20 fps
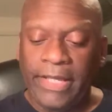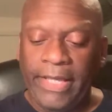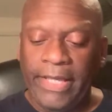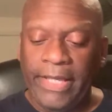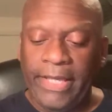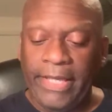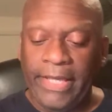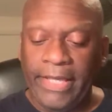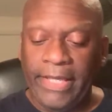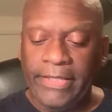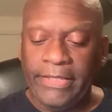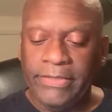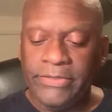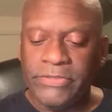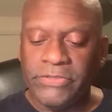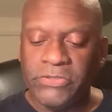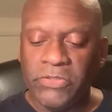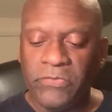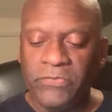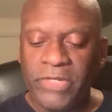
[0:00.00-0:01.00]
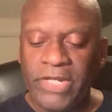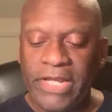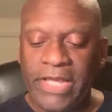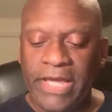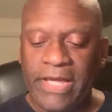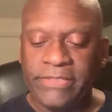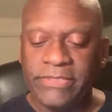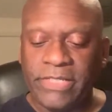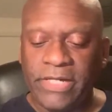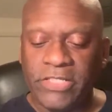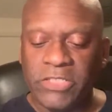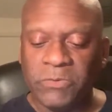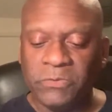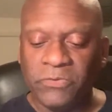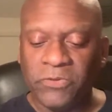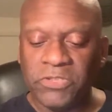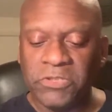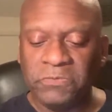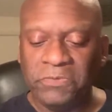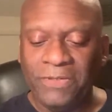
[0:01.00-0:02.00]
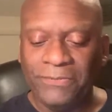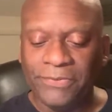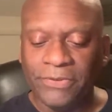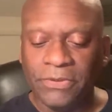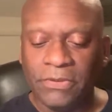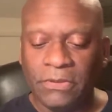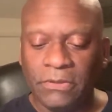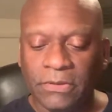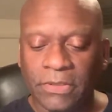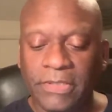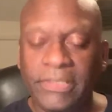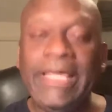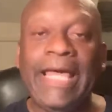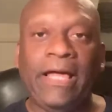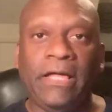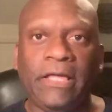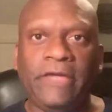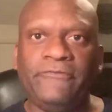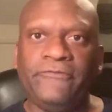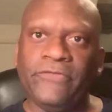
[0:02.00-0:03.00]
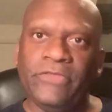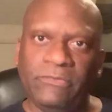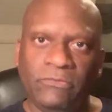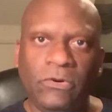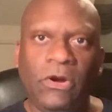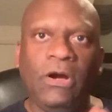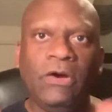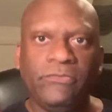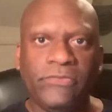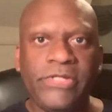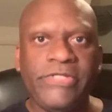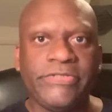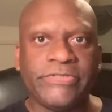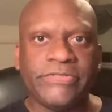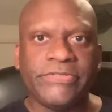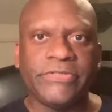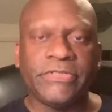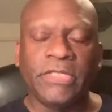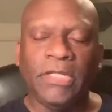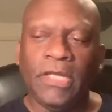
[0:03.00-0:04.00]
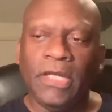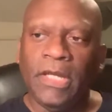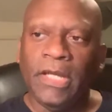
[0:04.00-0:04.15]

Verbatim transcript: And so many anti-sports people in Oakland. Yeah, and for the wrong reasons.